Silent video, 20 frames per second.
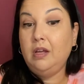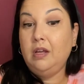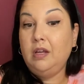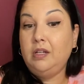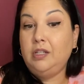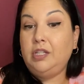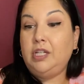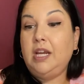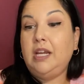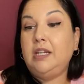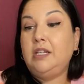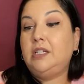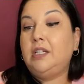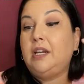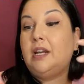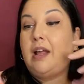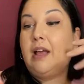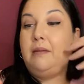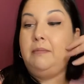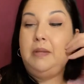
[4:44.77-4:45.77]
change
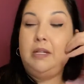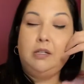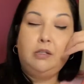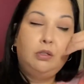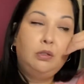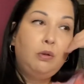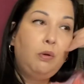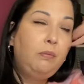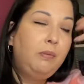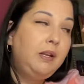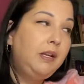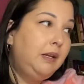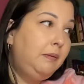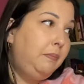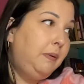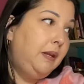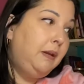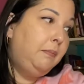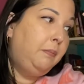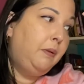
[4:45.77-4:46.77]
it i mean so many
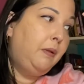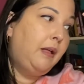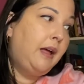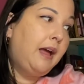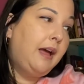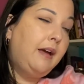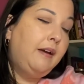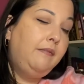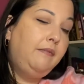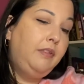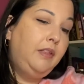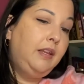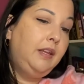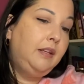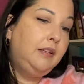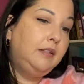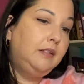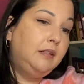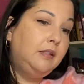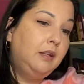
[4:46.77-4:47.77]
people have
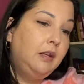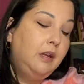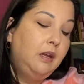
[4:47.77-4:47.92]
these